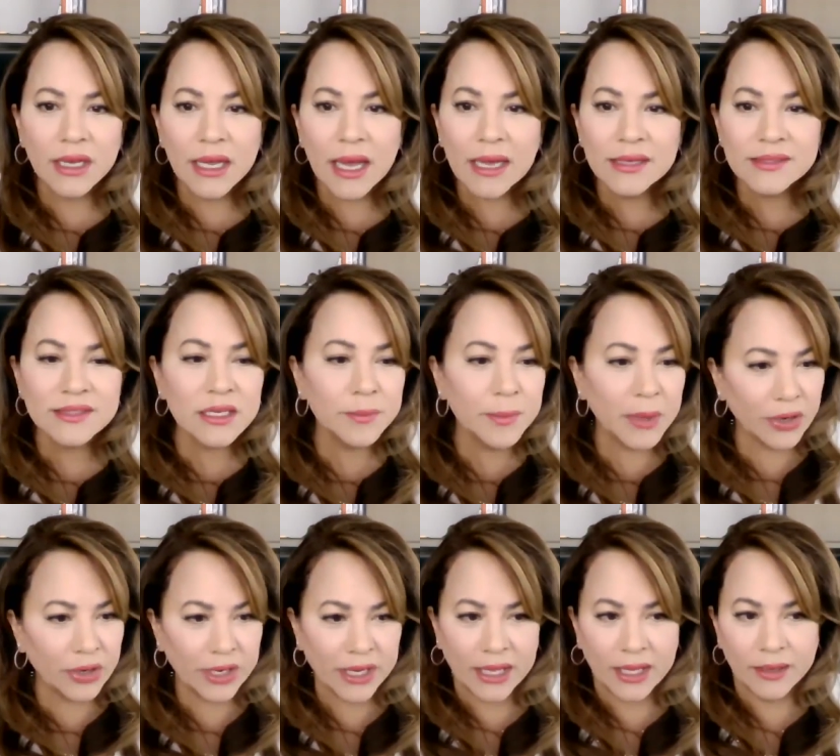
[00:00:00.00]
as an
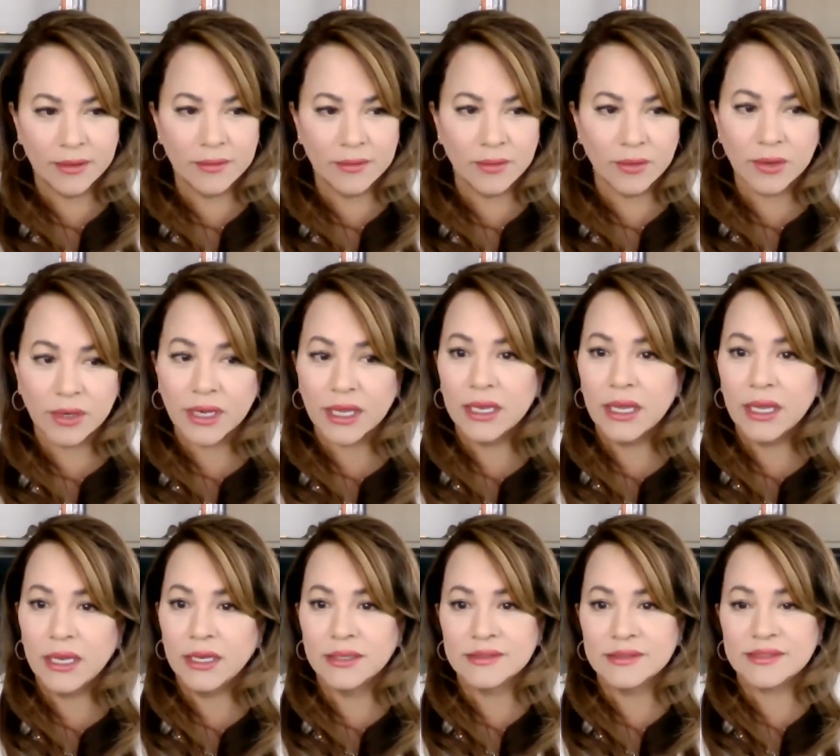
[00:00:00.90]
American or
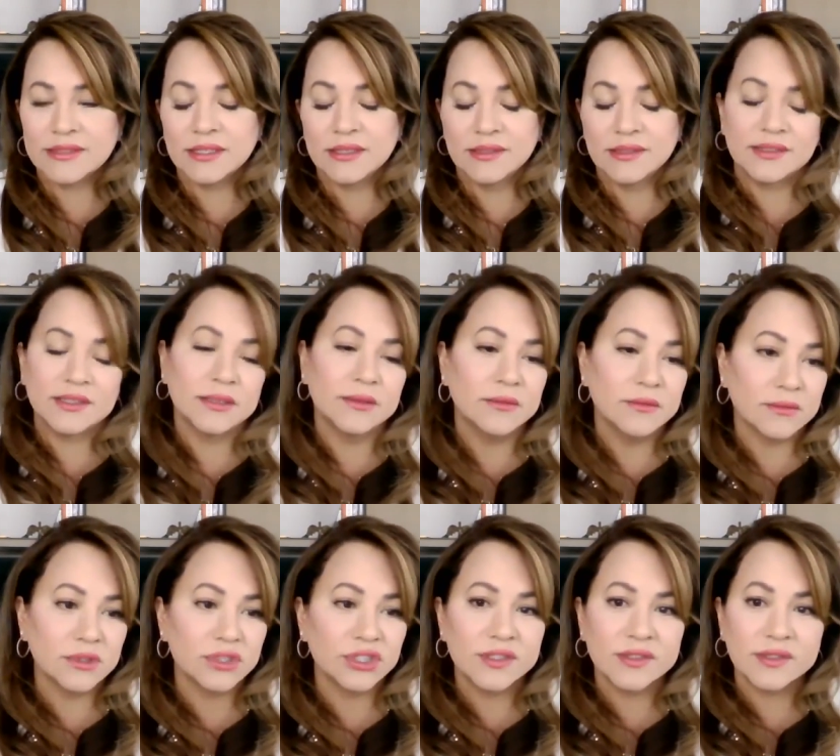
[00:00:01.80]
Canadian citizen,
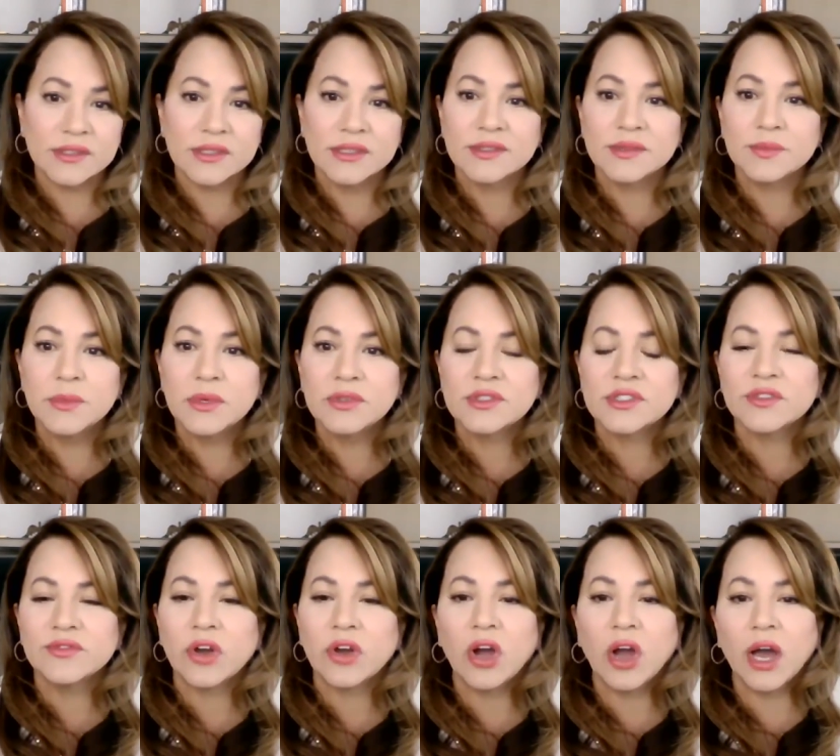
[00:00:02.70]
which is most
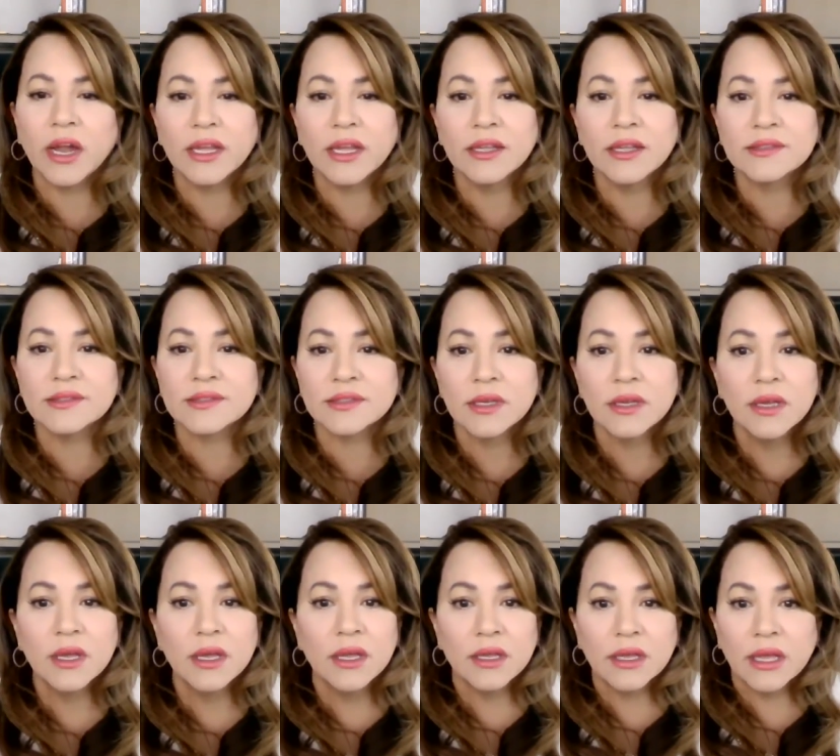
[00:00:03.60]
of our audience,
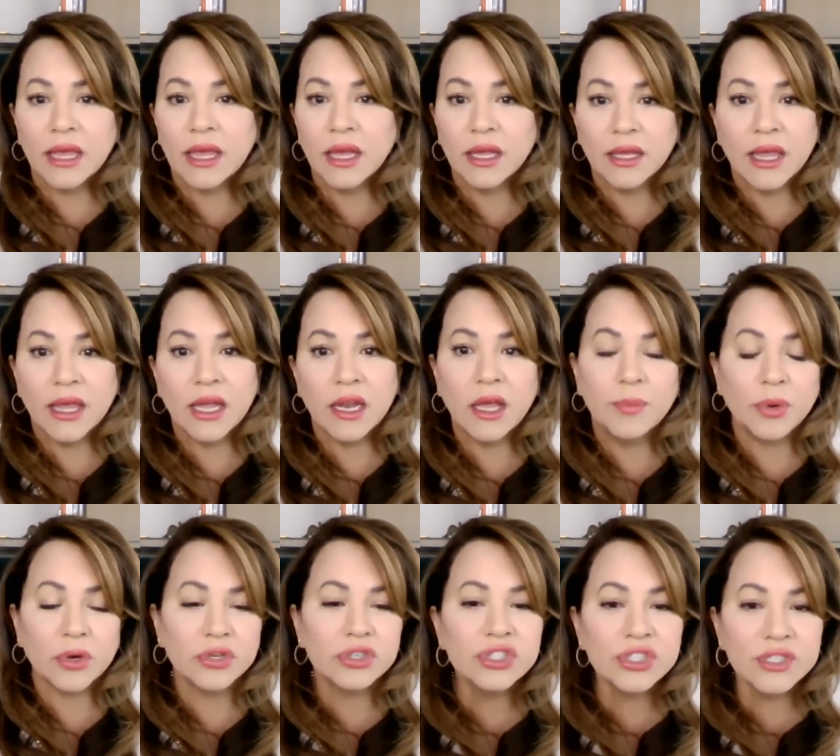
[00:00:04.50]
can I
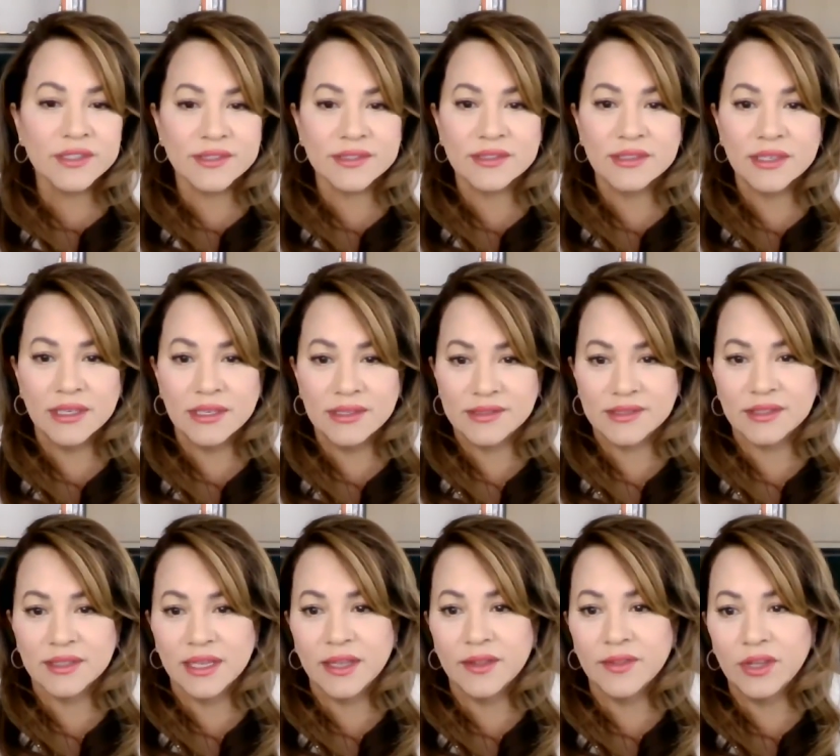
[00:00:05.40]
purchase
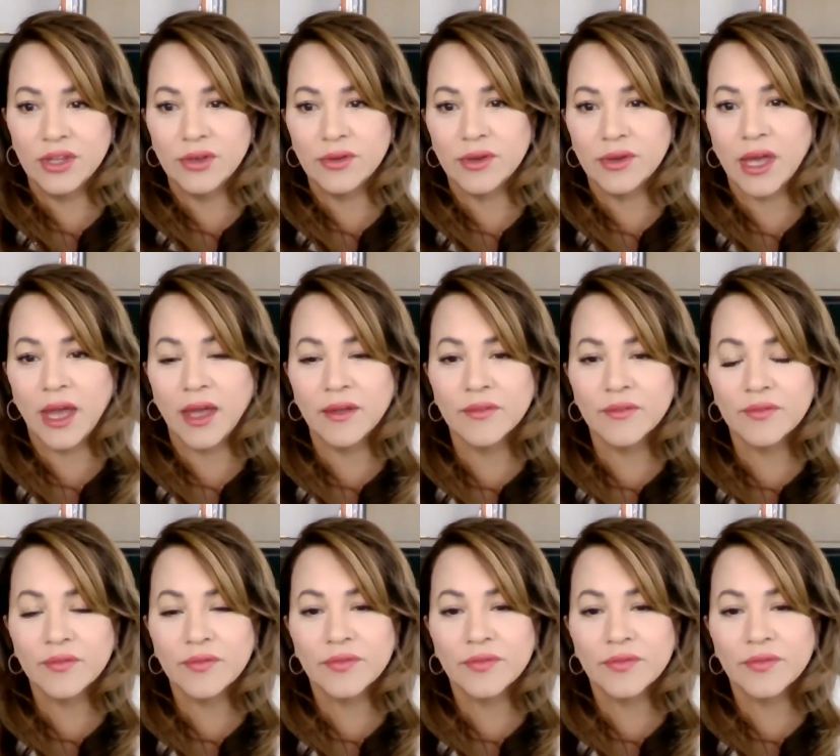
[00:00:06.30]
easily in the UK?